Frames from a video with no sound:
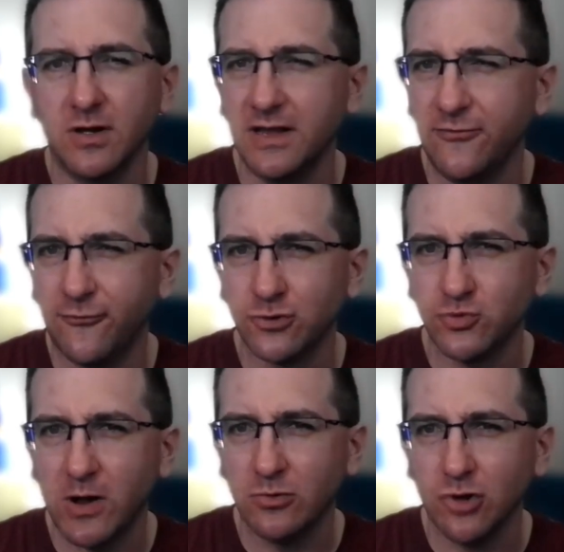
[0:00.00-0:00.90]
a first
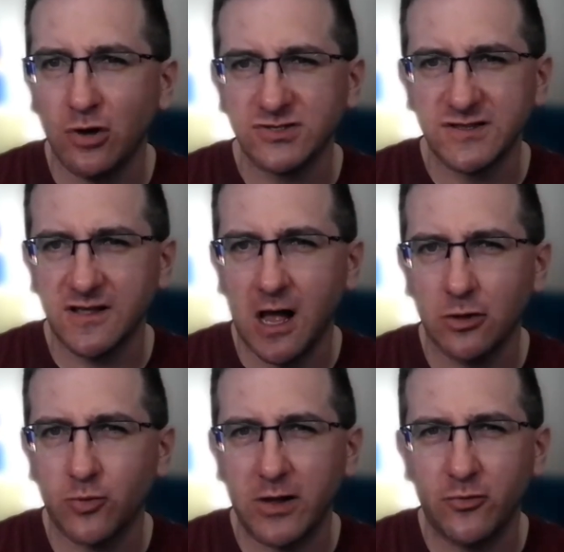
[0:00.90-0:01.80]
round loss to the
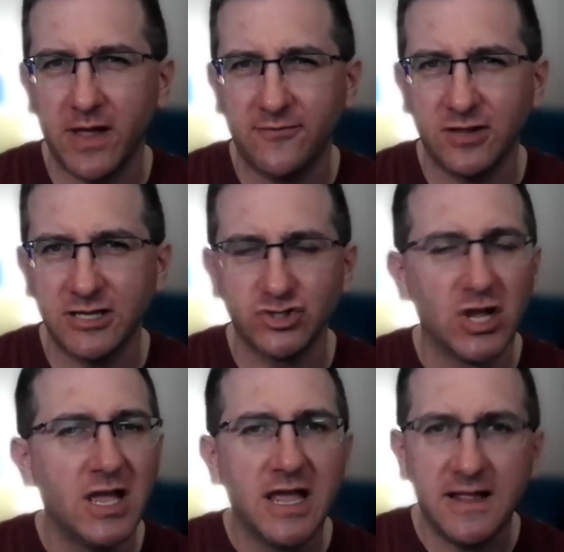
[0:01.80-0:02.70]
Colorado Avalanche
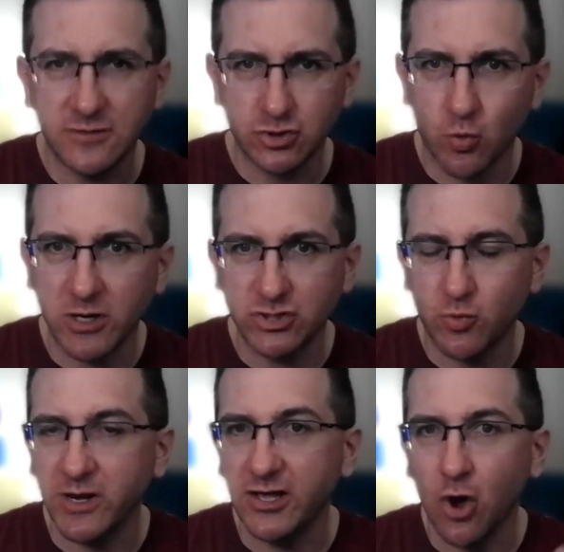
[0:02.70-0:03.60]
in the
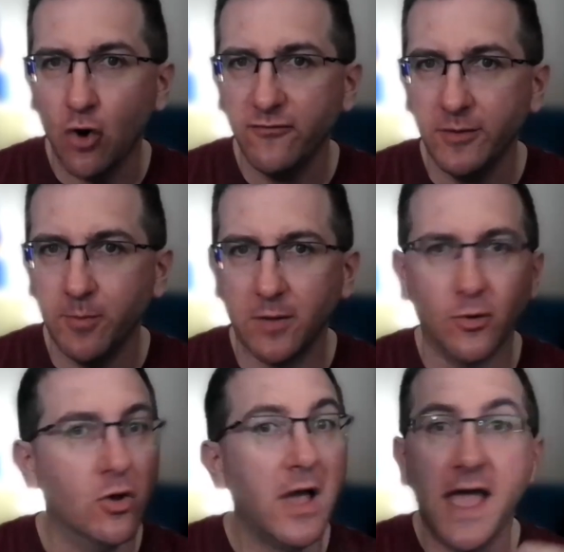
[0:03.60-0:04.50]
2020 COVID
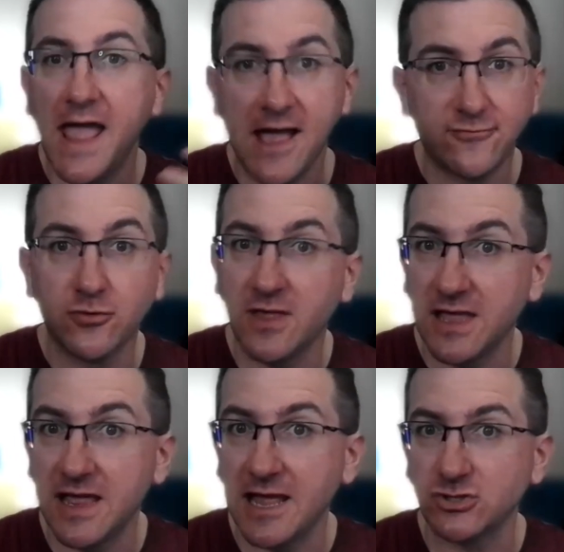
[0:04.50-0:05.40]
bubble after they
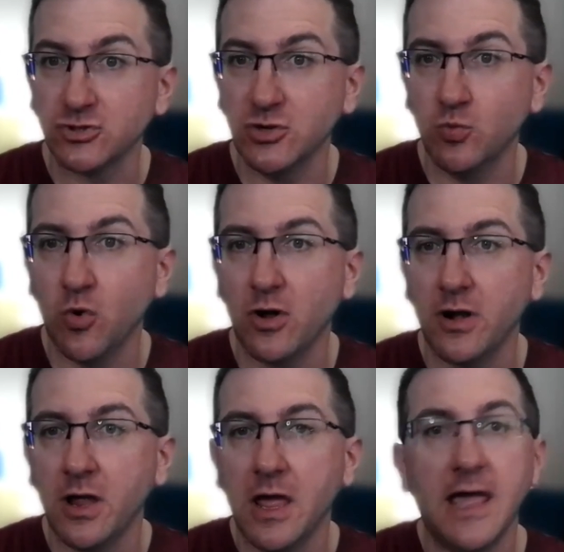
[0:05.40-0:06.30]
had actually
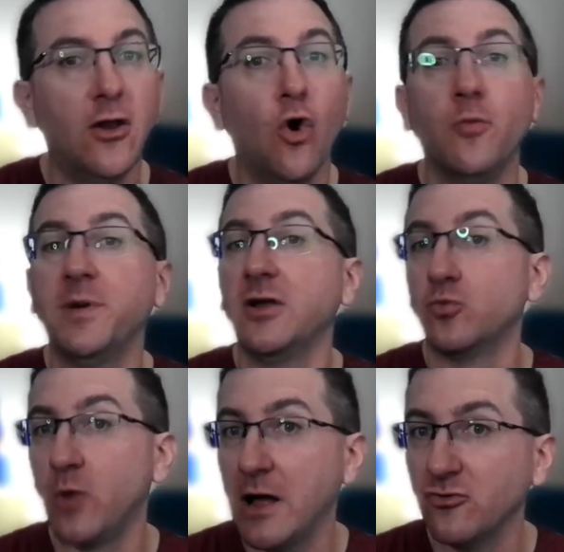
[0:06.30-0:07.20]
won an
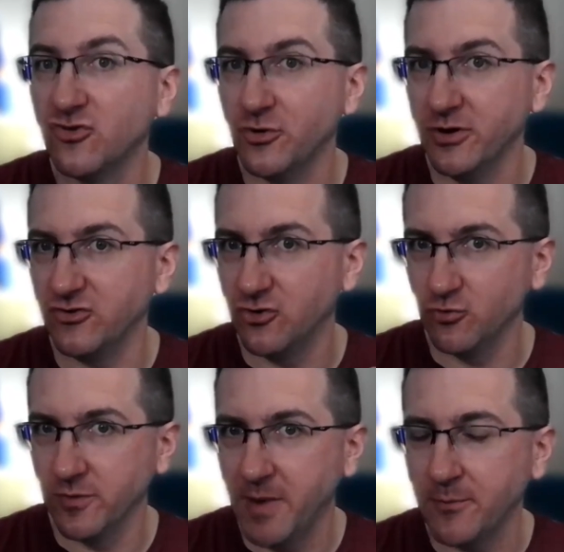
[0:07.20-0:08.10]
opening round series. Because
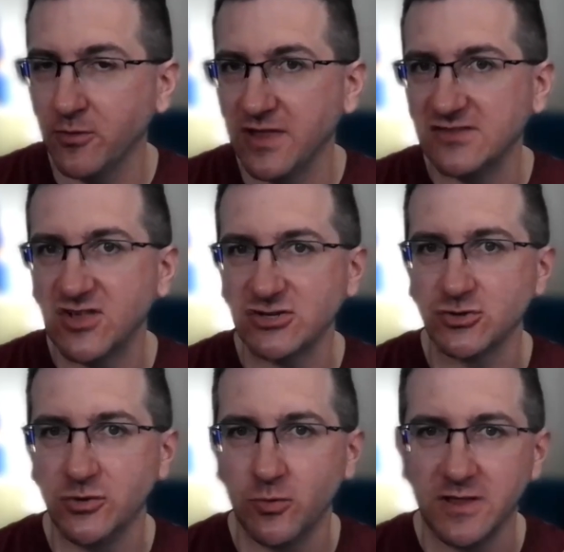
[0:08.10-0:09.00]
remember, that's
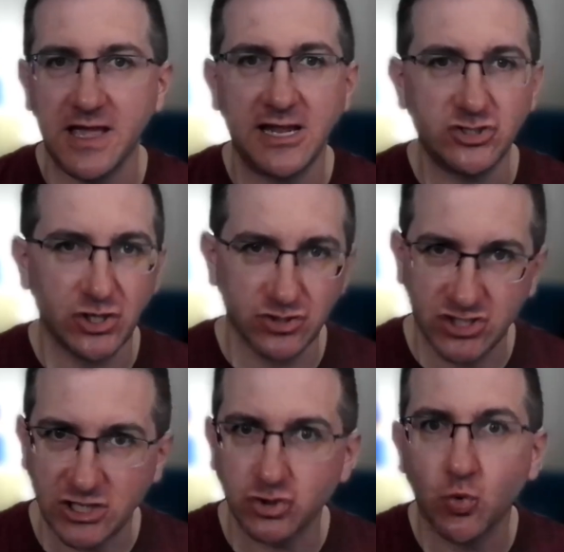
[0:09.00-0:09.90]
actually where the NHL
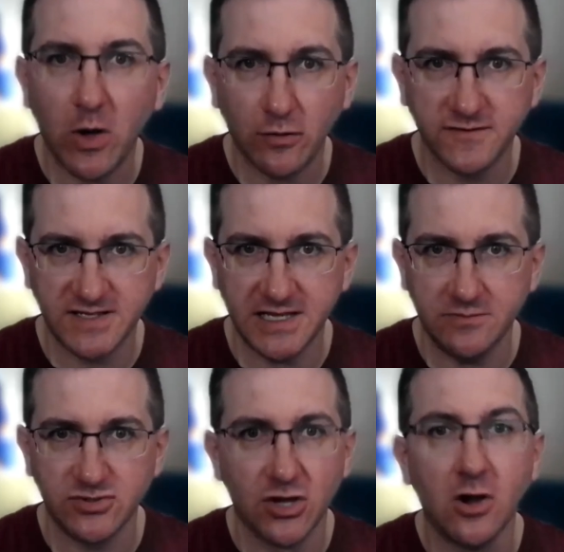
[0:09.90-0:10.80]
sent 12
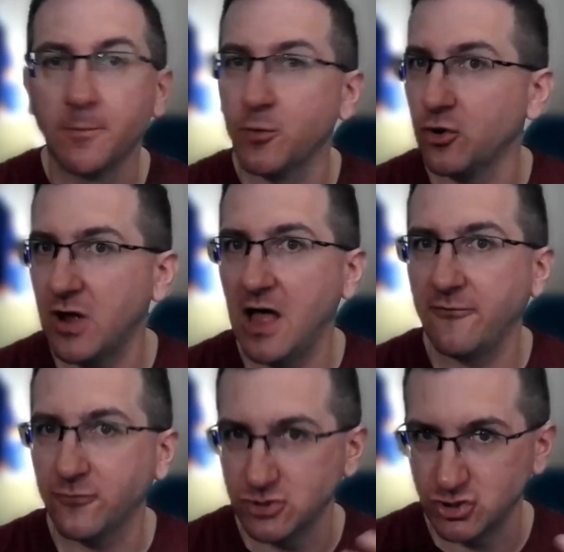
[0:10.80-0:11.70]
teams per
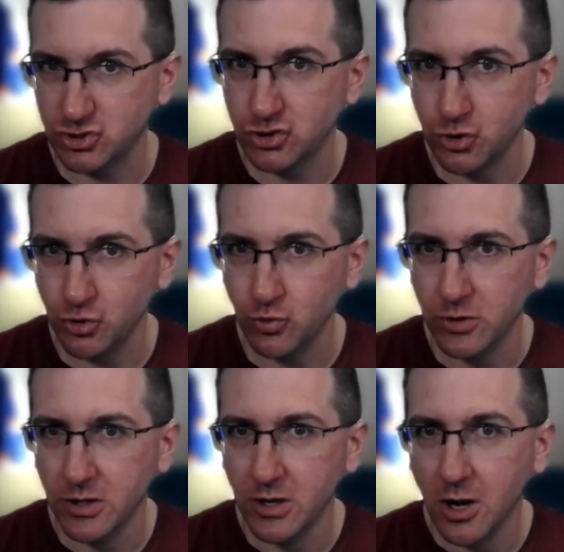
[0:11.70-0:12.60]
conference to
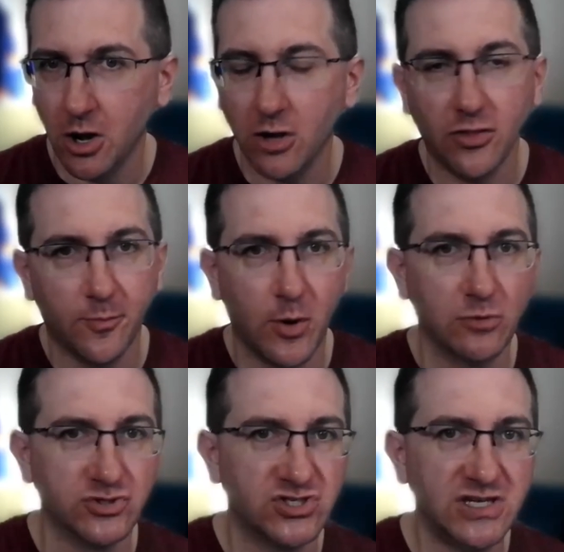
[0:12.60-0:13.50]
uh, the
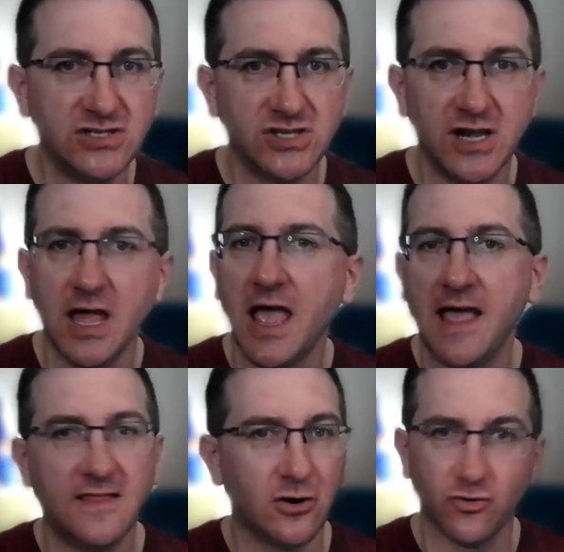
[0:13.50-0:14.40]
postseason,
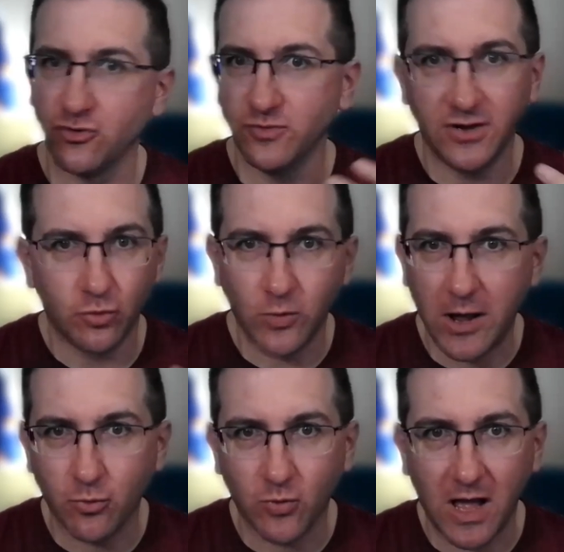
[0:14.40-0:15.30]
and then also did a
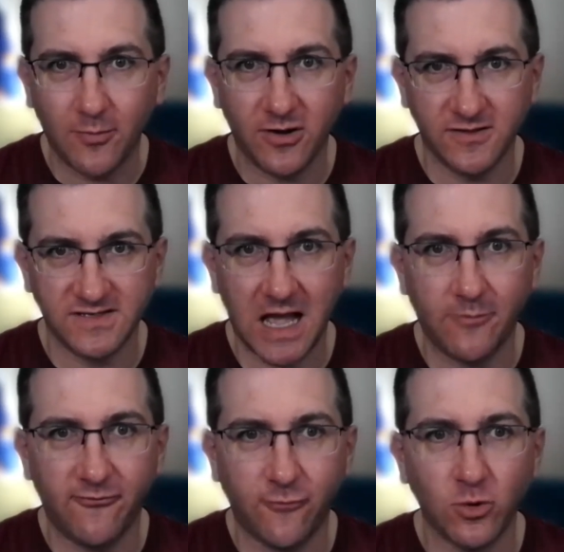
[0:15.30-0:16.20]
round robin of the
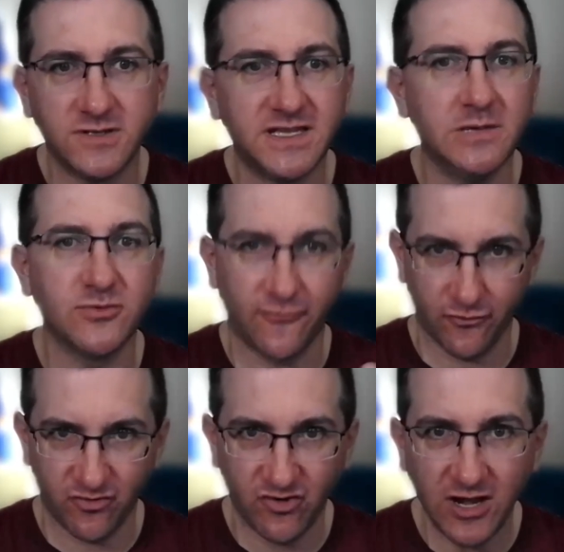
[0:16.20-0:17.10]
top four teams for
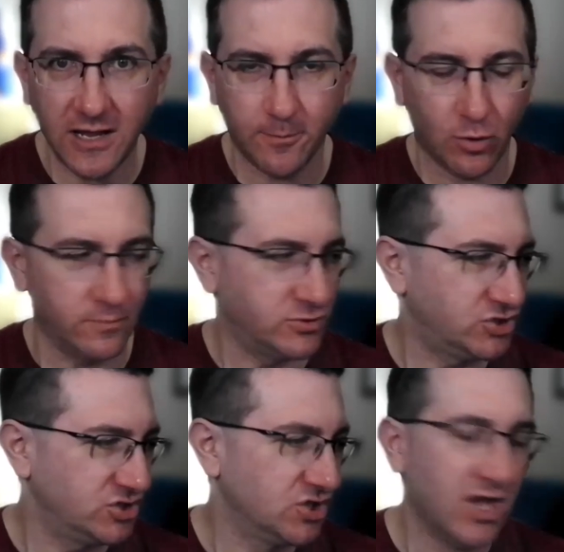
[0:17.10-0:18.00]
seeding
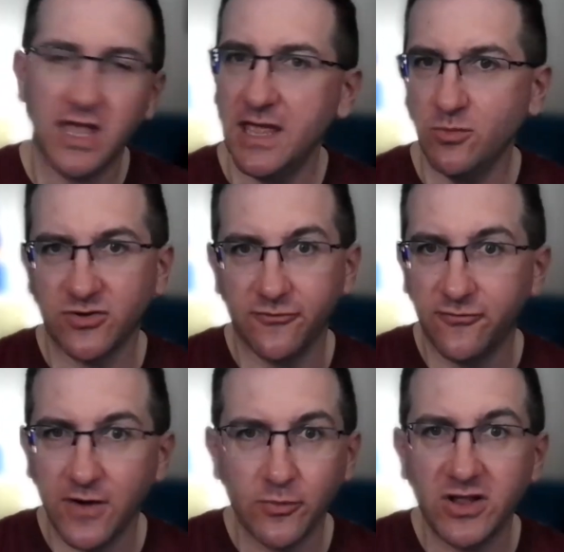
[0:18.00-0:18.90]
purposes. It was a
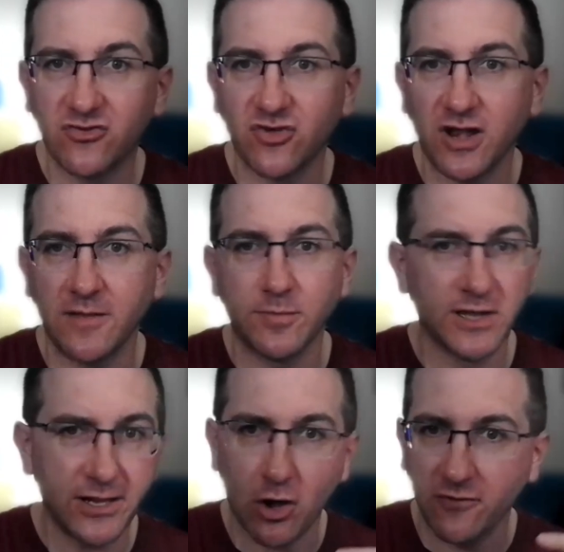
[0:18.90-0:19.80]
very exciting
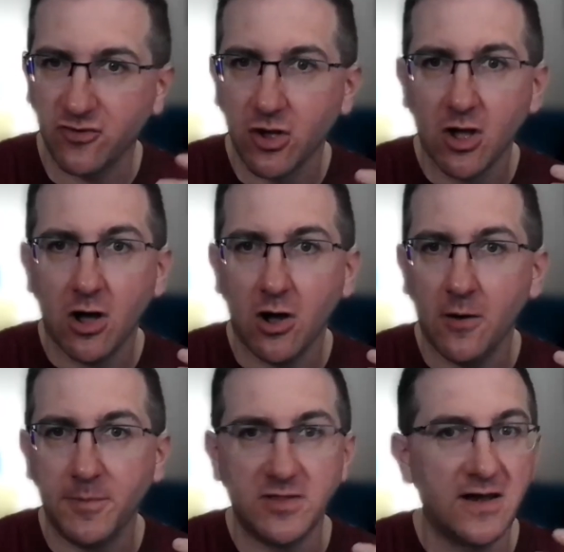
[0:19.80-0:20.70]
playoffs,
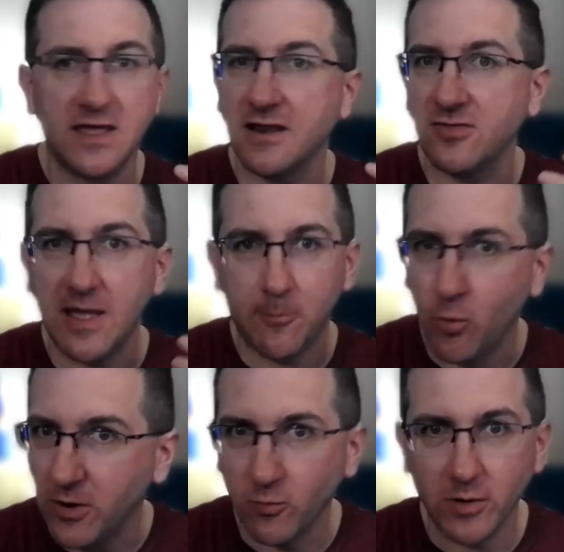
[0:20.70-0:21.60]
uh, but then again, at that
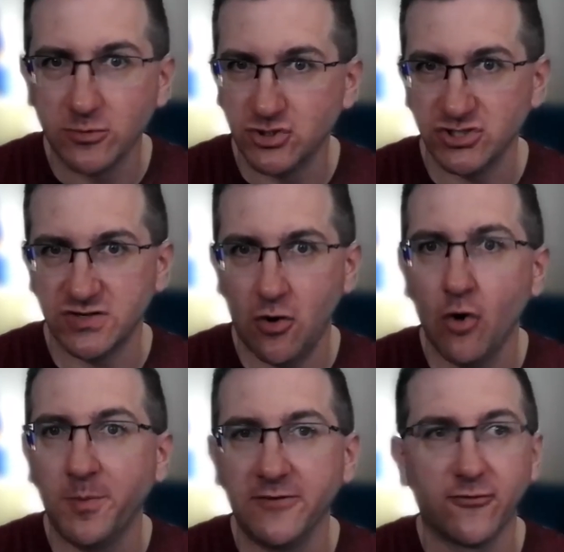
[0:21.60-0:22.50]
point, we were just
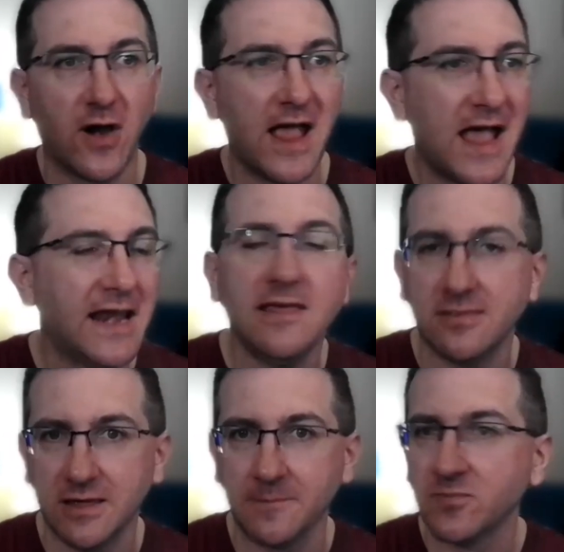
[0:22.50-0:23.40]
hoping for
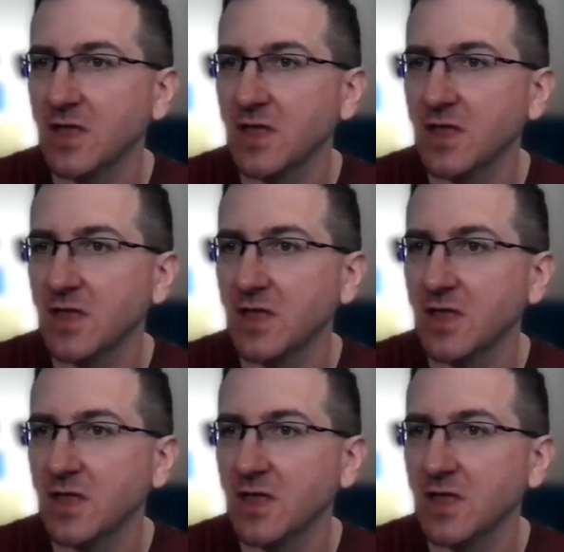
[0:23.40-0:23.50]
anything.